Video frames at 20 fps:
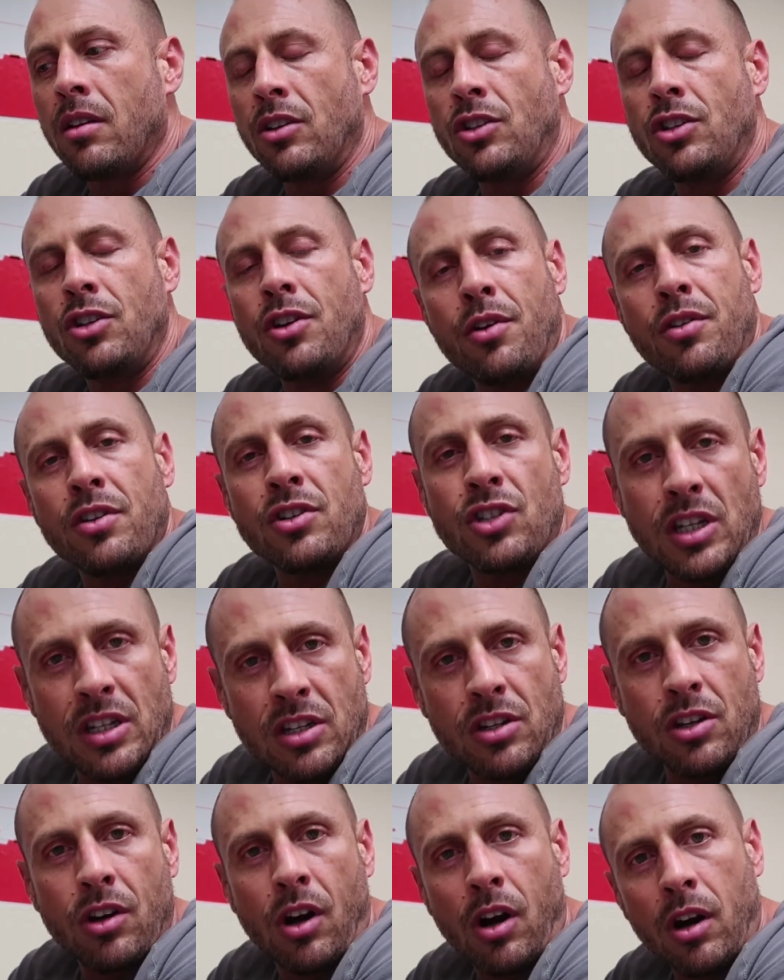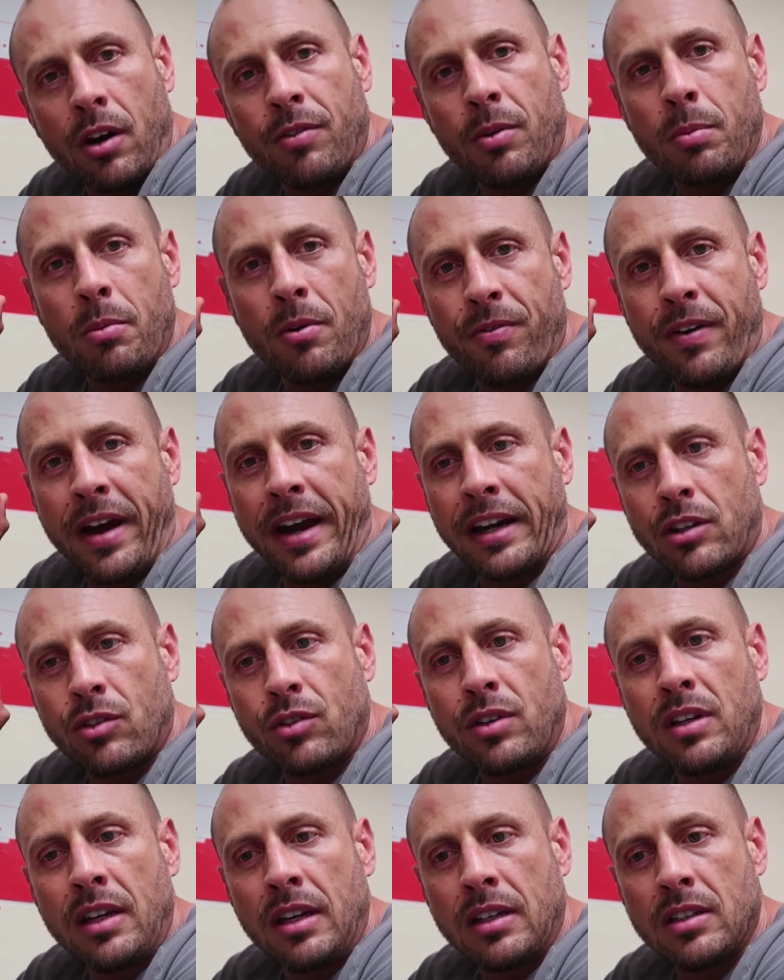do you know the GTR from the
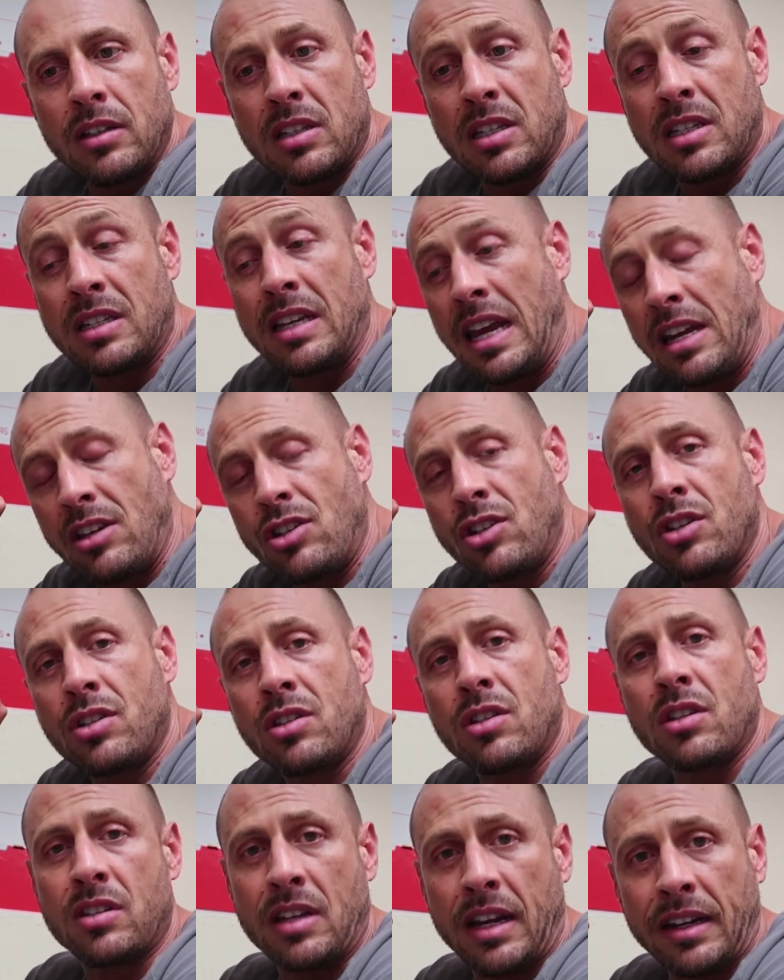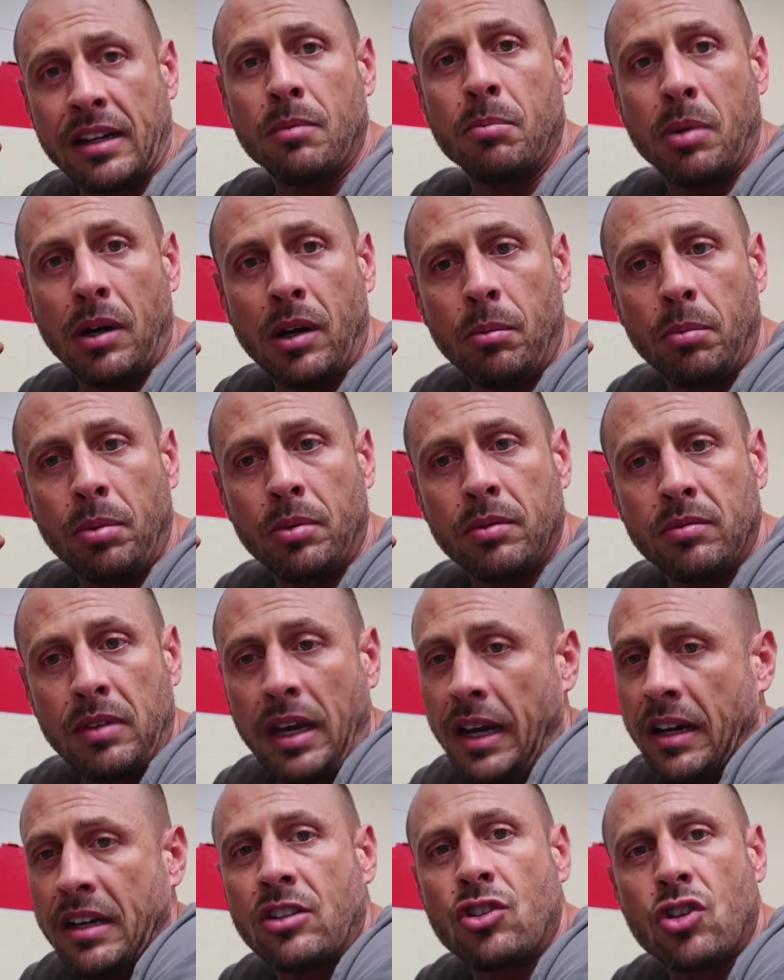factory stages the second pump?
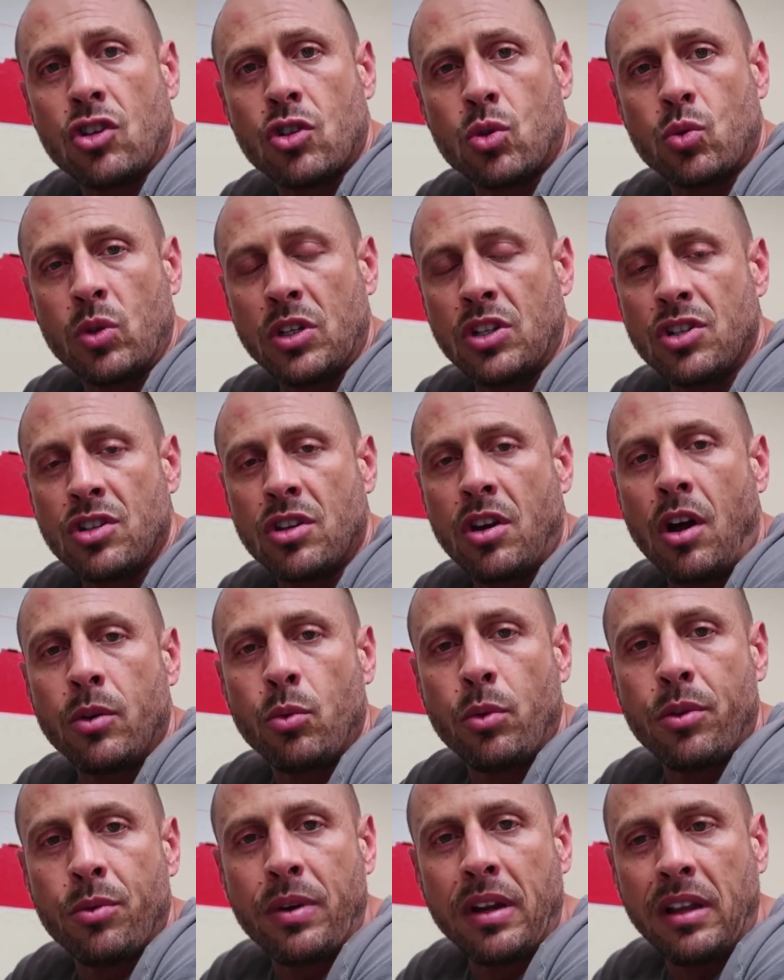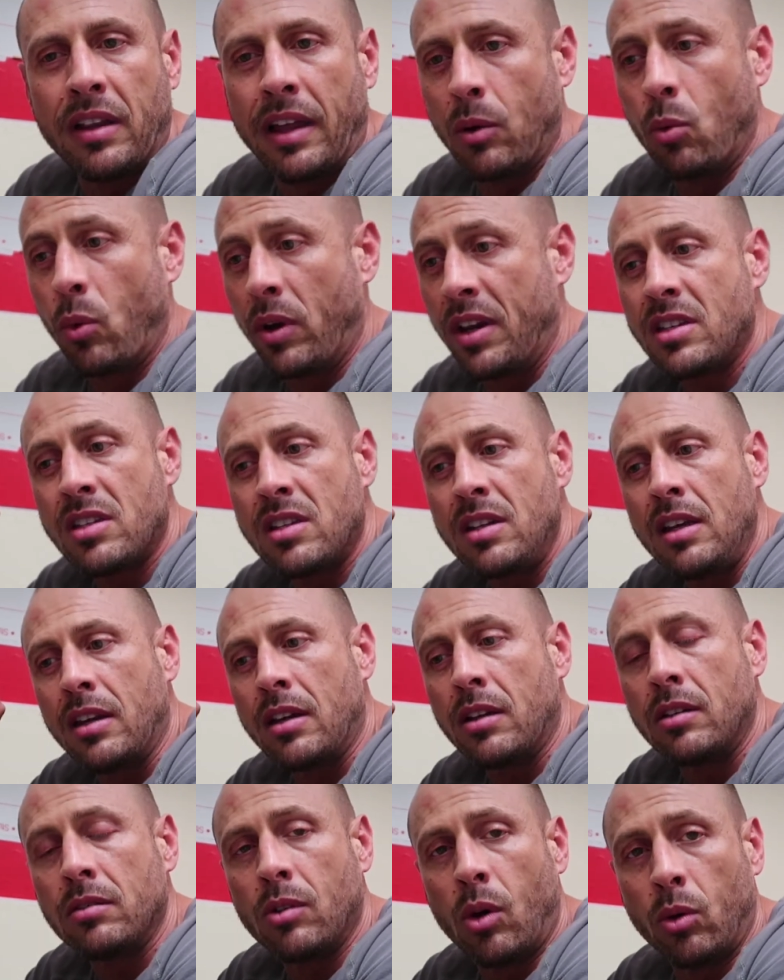Yeah, it just switches it on with a relay when it's
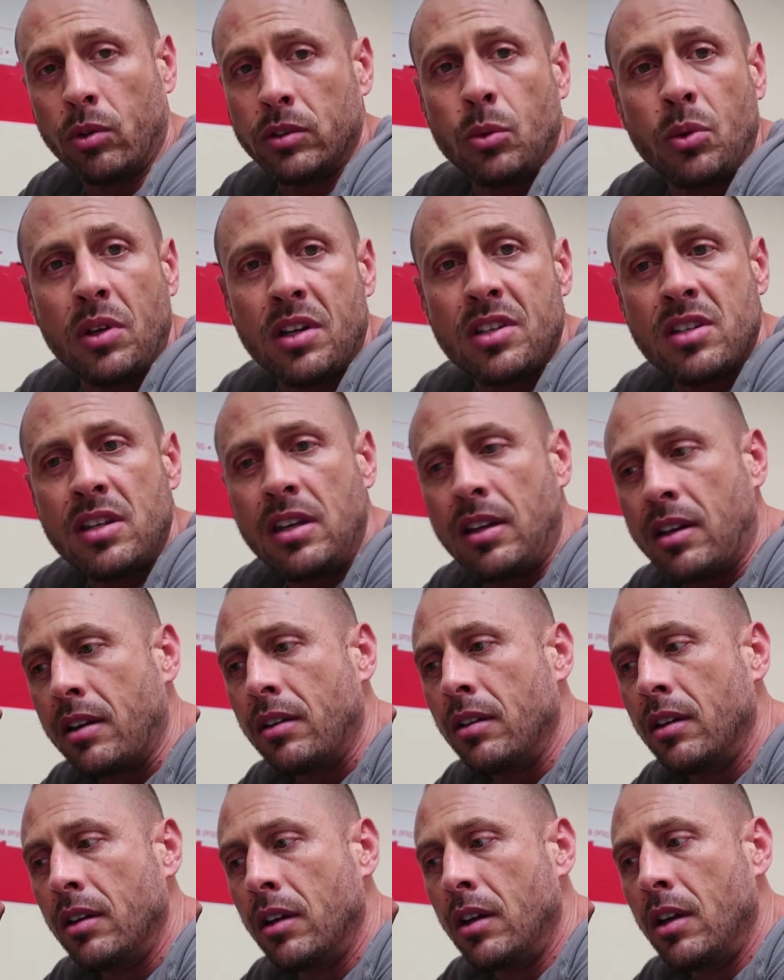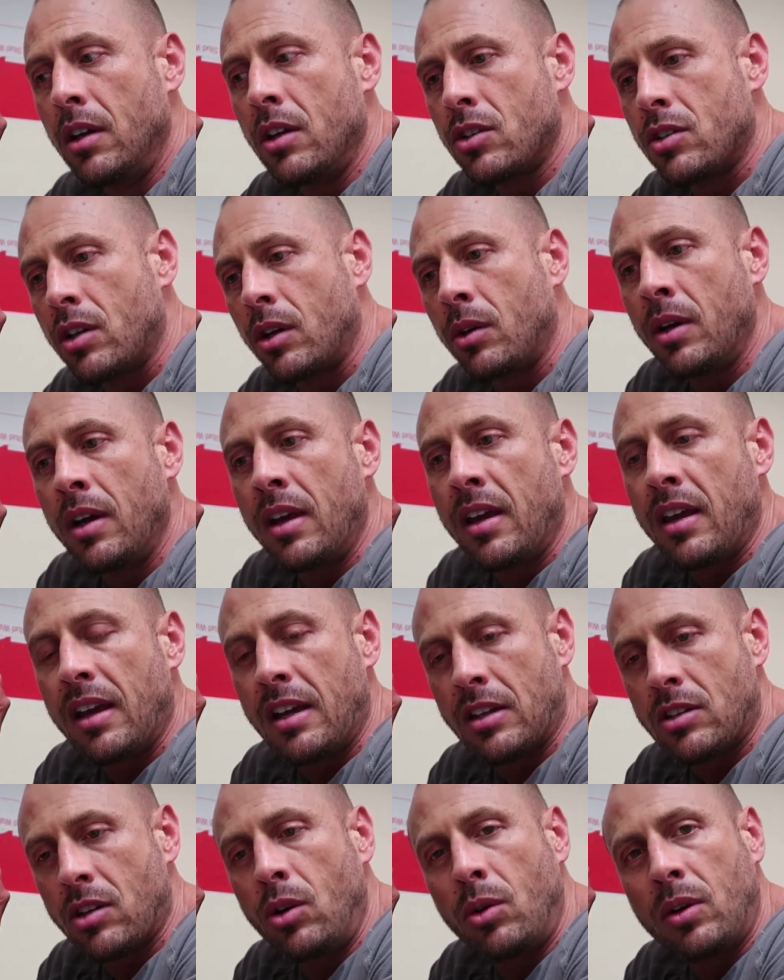needed, only when it's needed. So
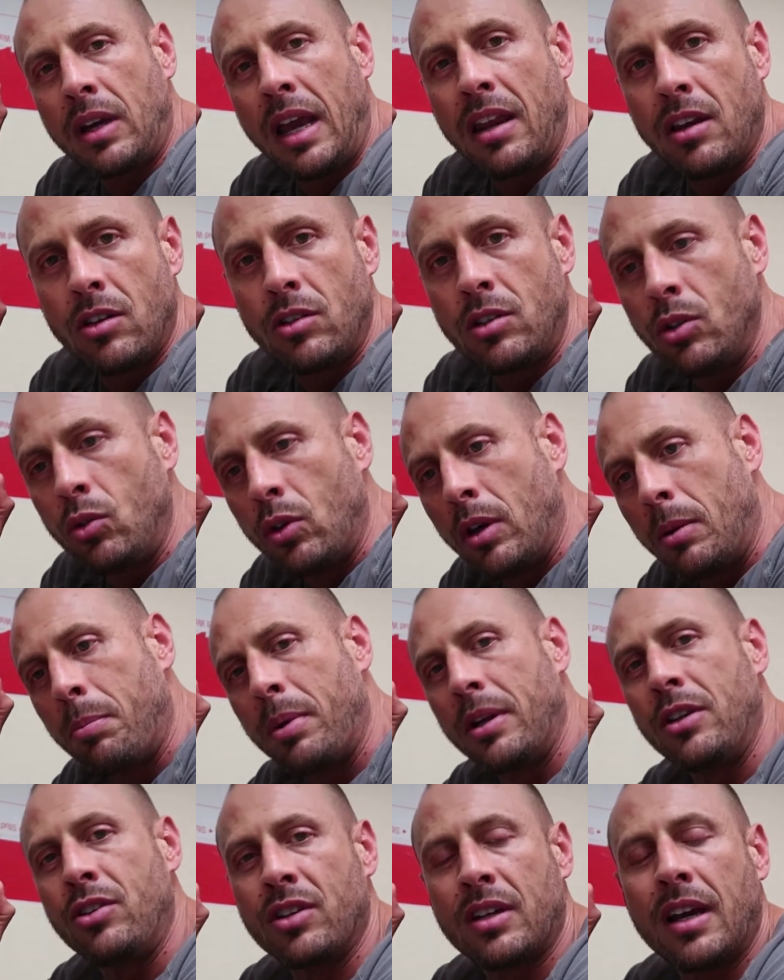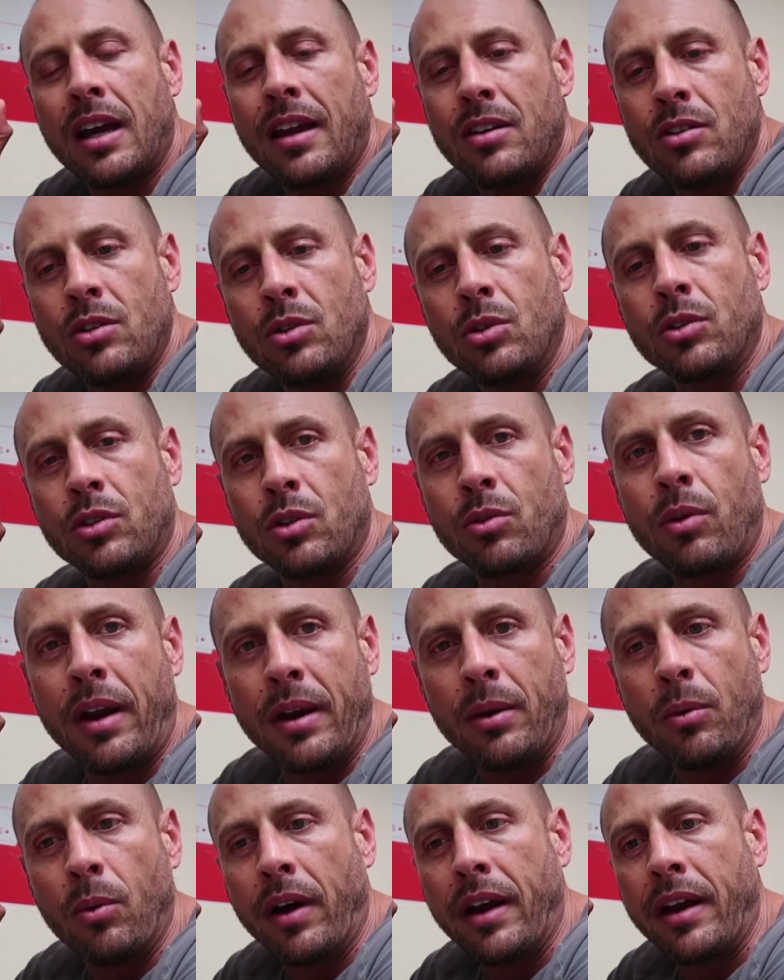it's okay to do it, but you got to do it the
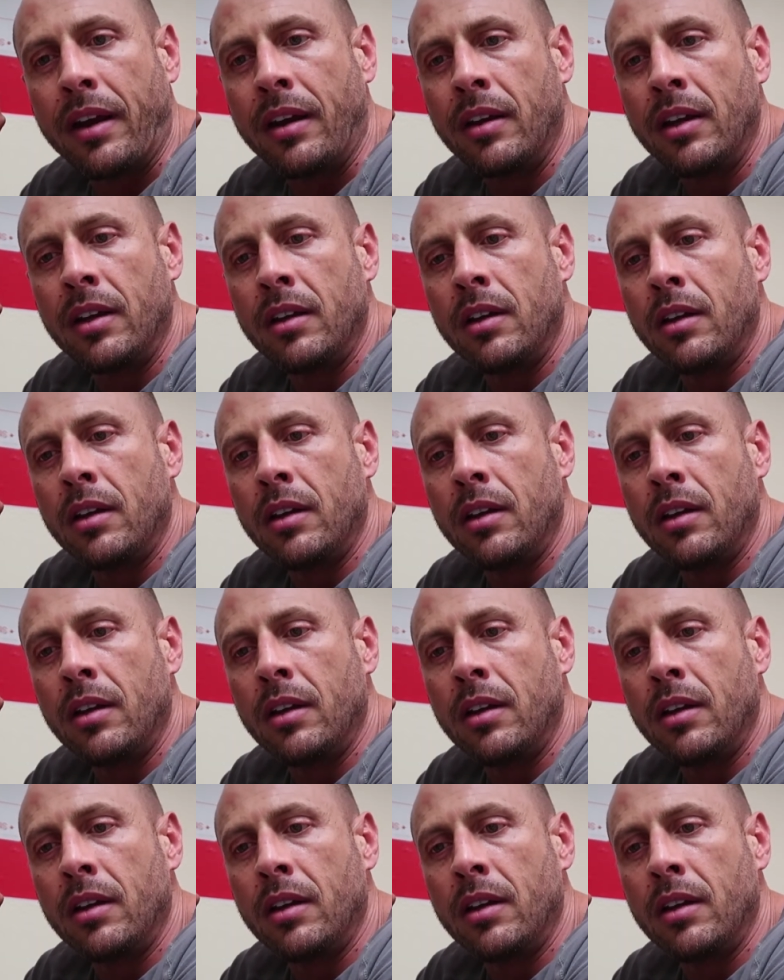right way.